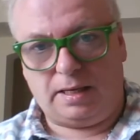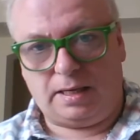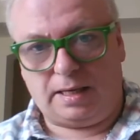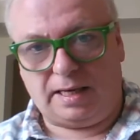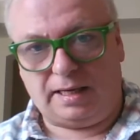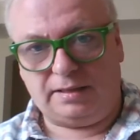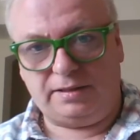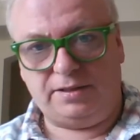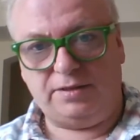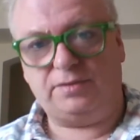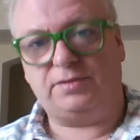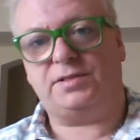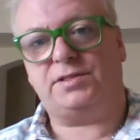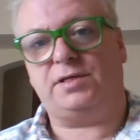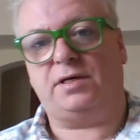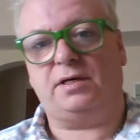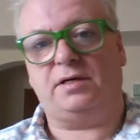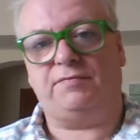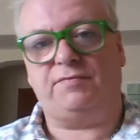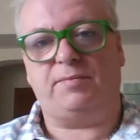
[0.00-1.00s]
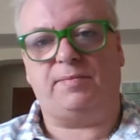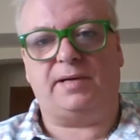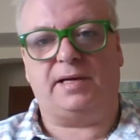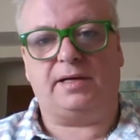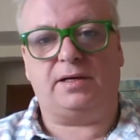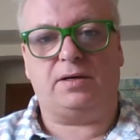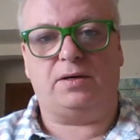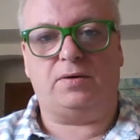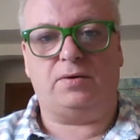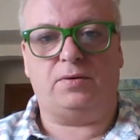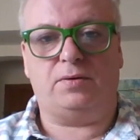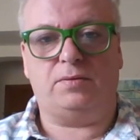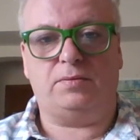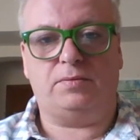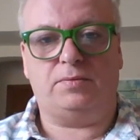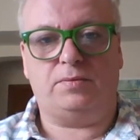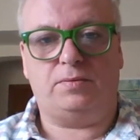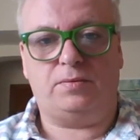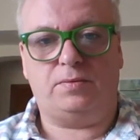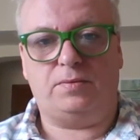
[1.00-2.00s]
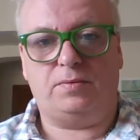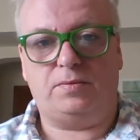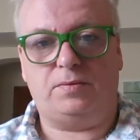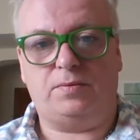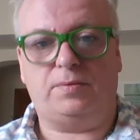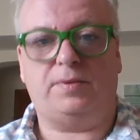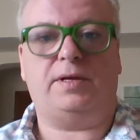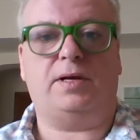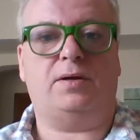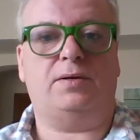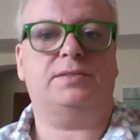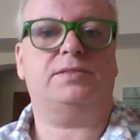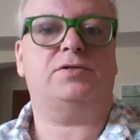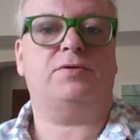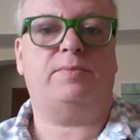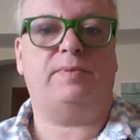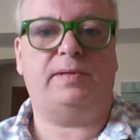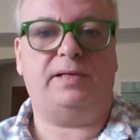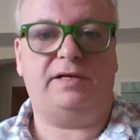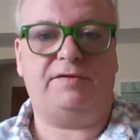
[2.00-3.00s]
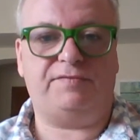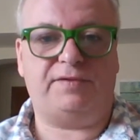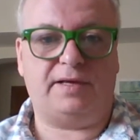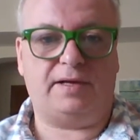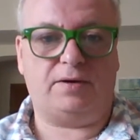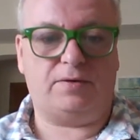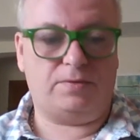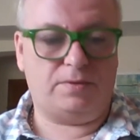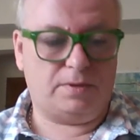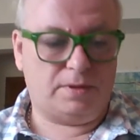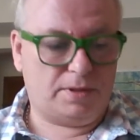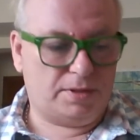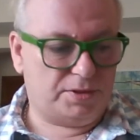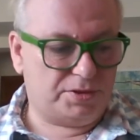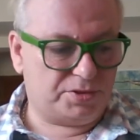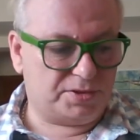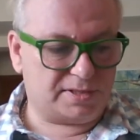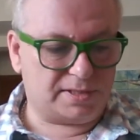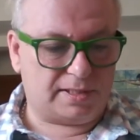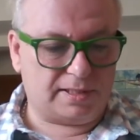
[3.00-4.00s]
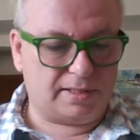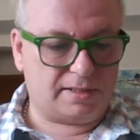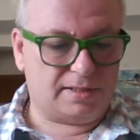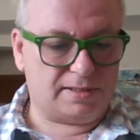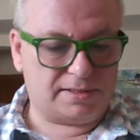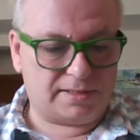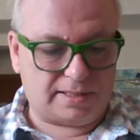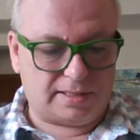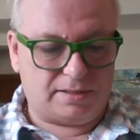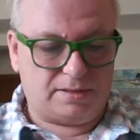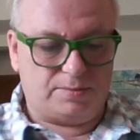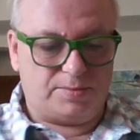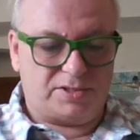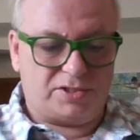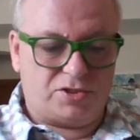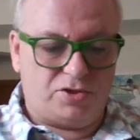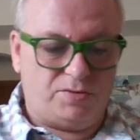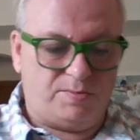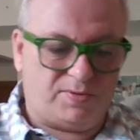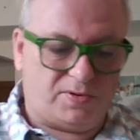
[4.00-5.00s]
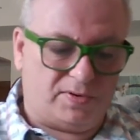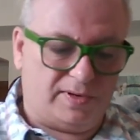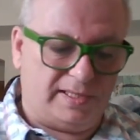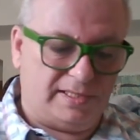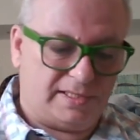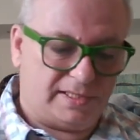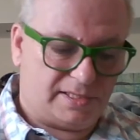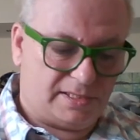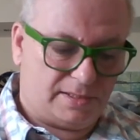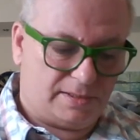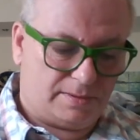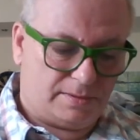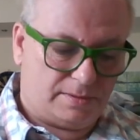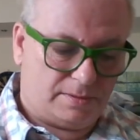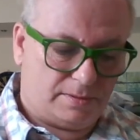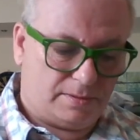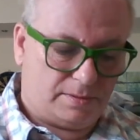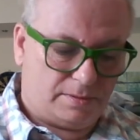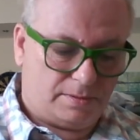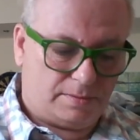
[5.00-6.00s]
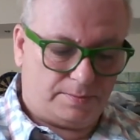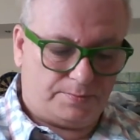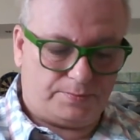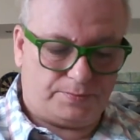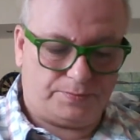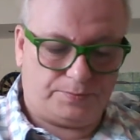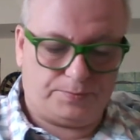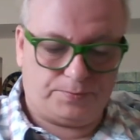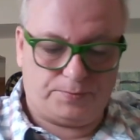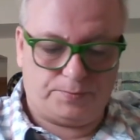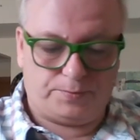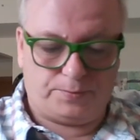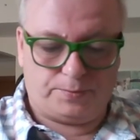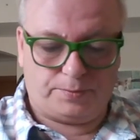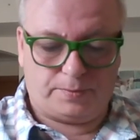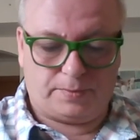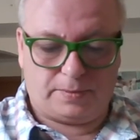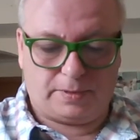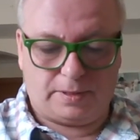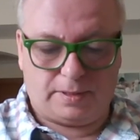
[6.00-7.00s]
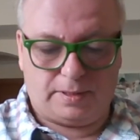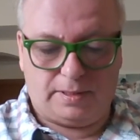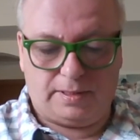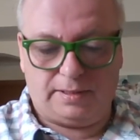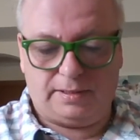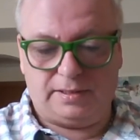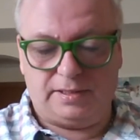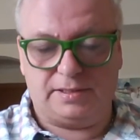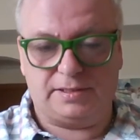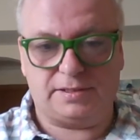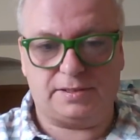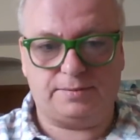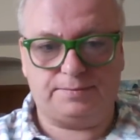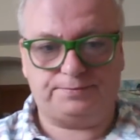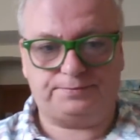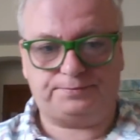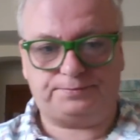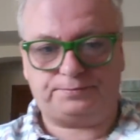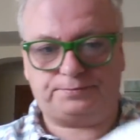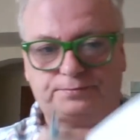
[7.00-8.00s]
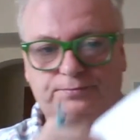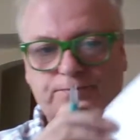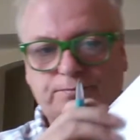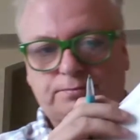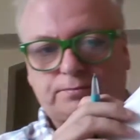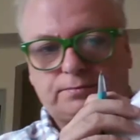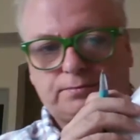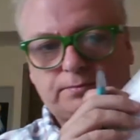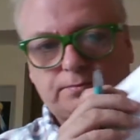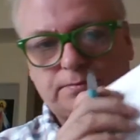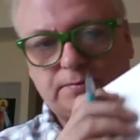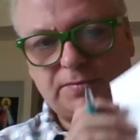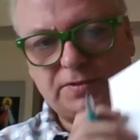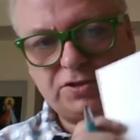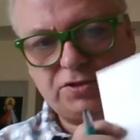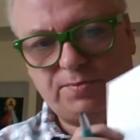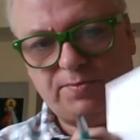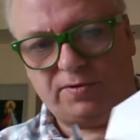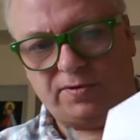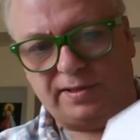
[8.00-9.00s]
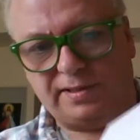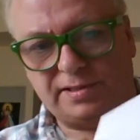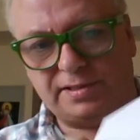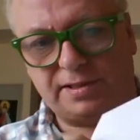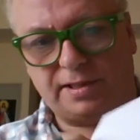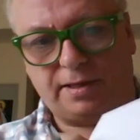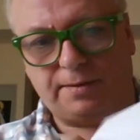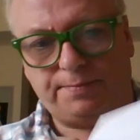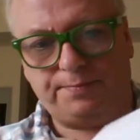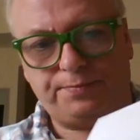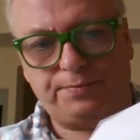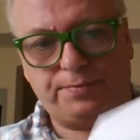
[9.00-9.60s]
at the other side of the black hole, we also believe now, just like I said, there was 2 points like this, 2 points, yeah,